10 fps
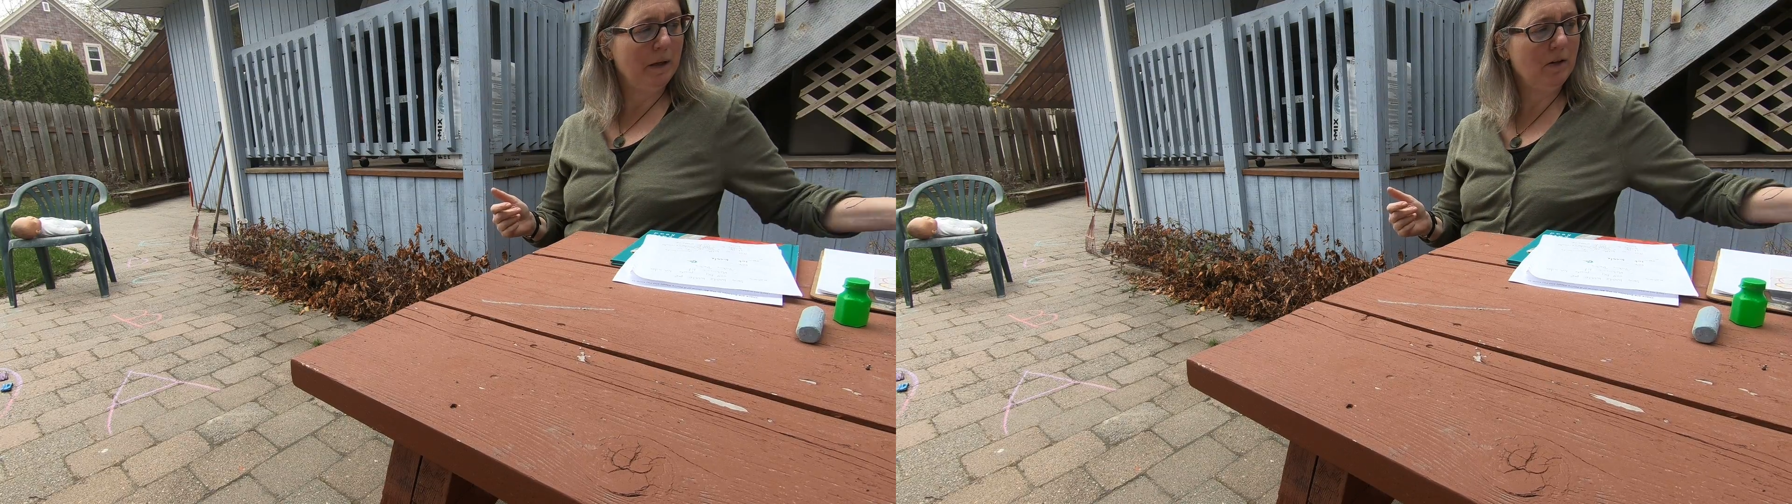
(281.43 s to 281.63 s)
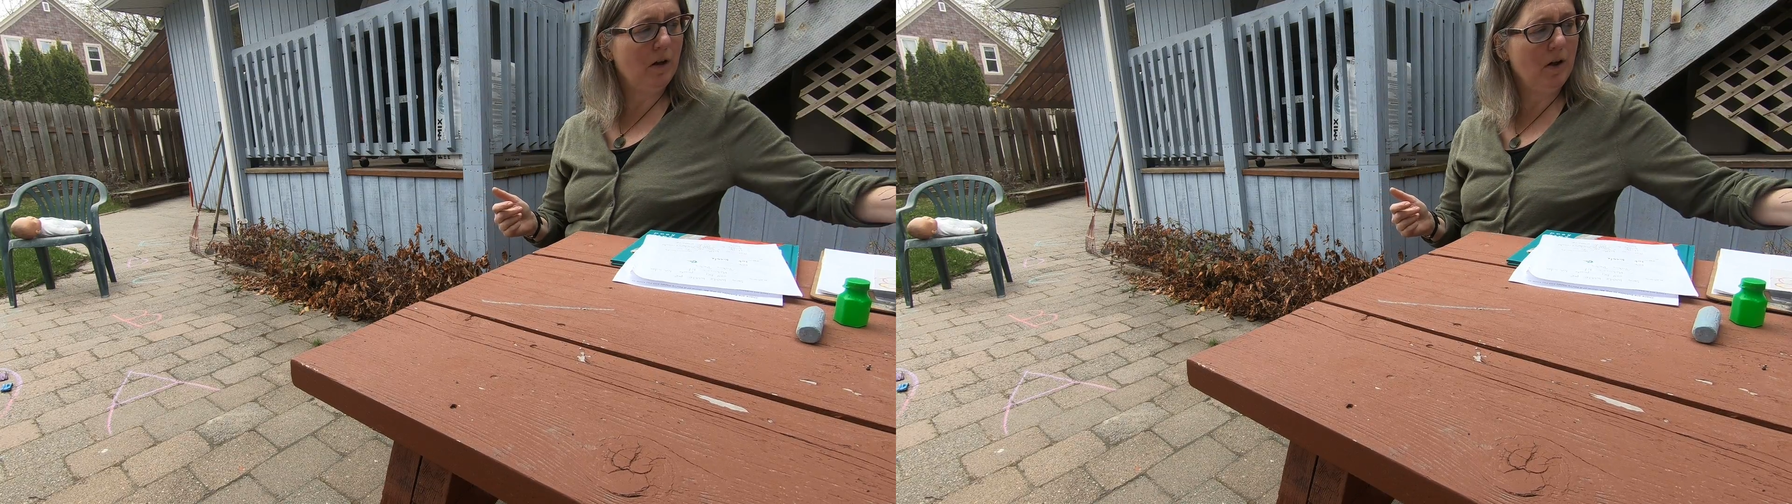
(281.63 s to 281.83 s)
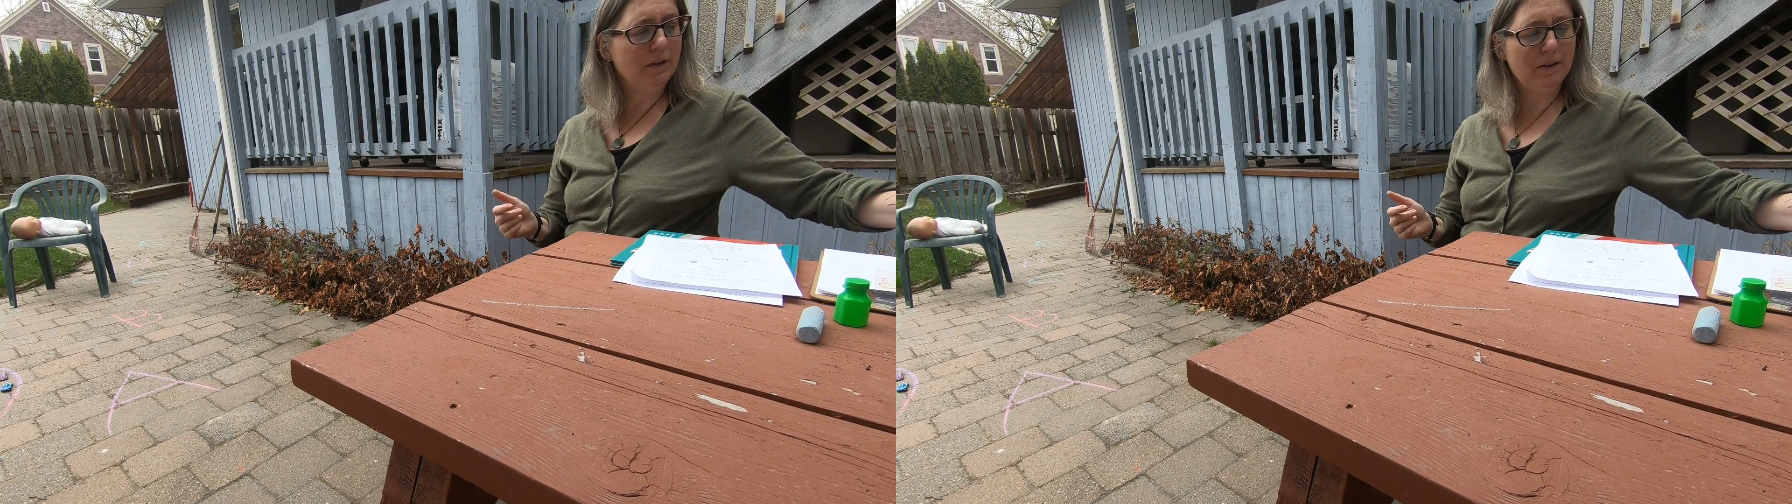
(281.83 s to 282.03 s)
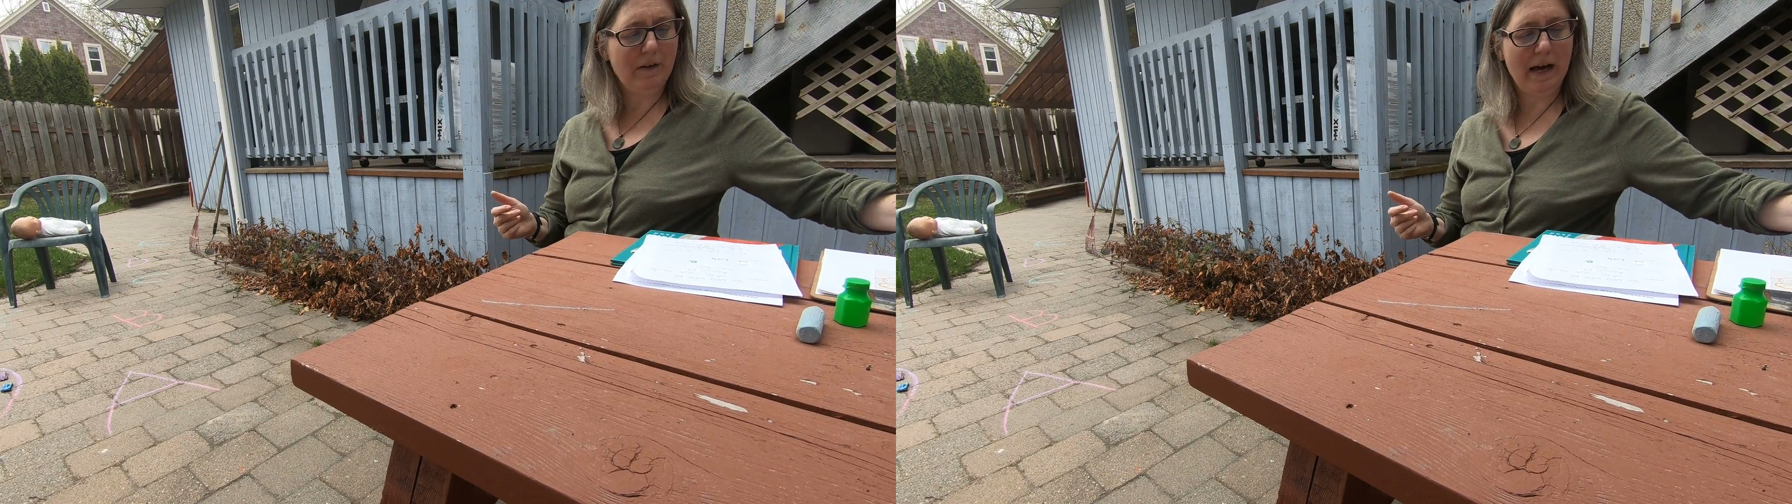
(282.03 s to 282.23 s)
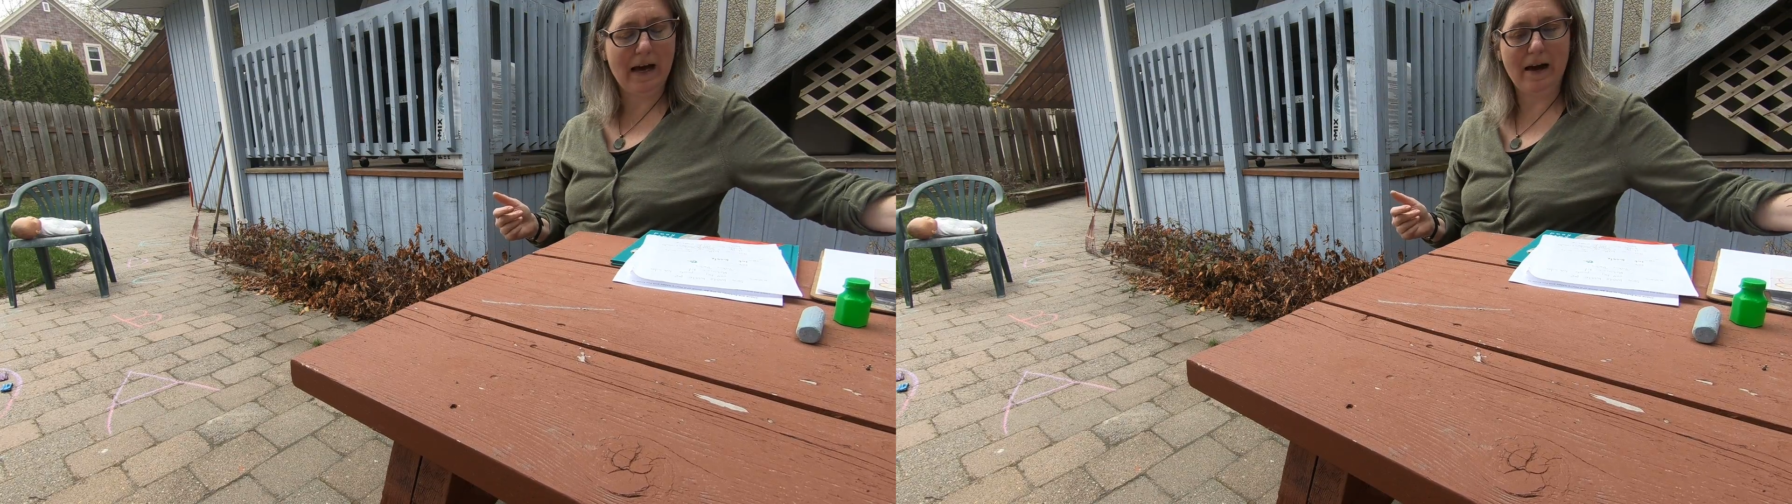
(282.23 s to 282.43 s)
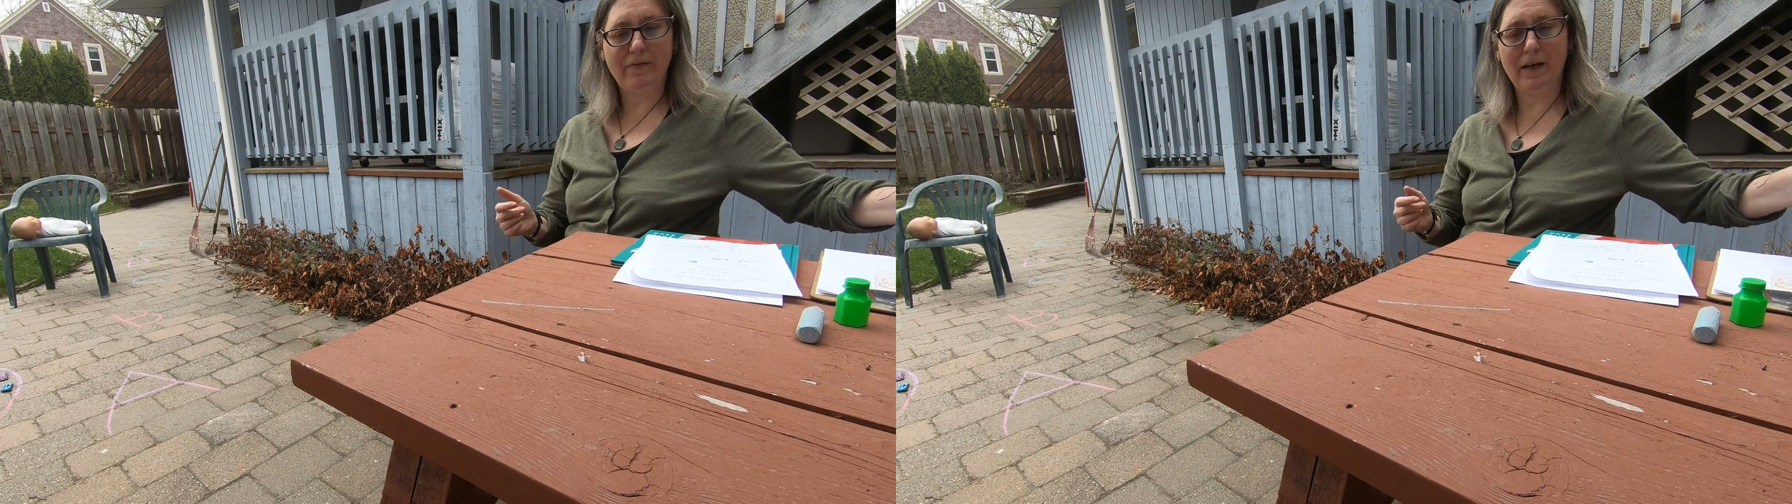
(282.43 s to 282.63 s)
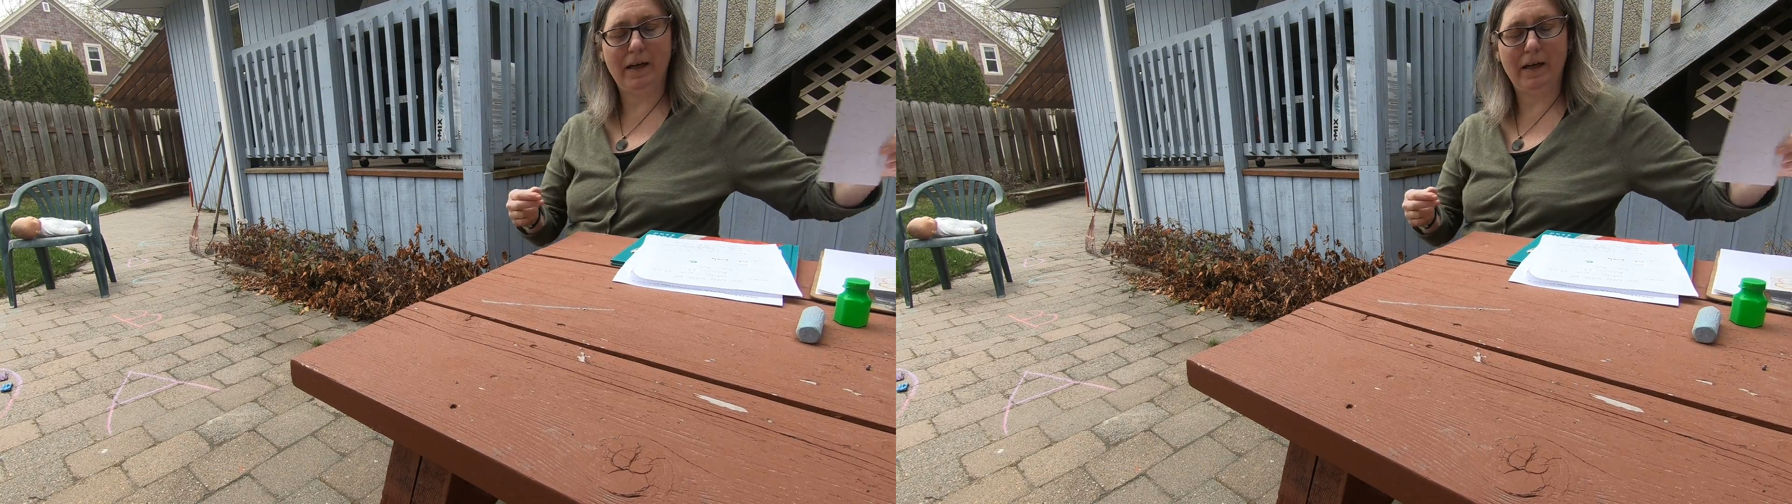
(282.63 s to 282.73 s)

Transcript: you'll also have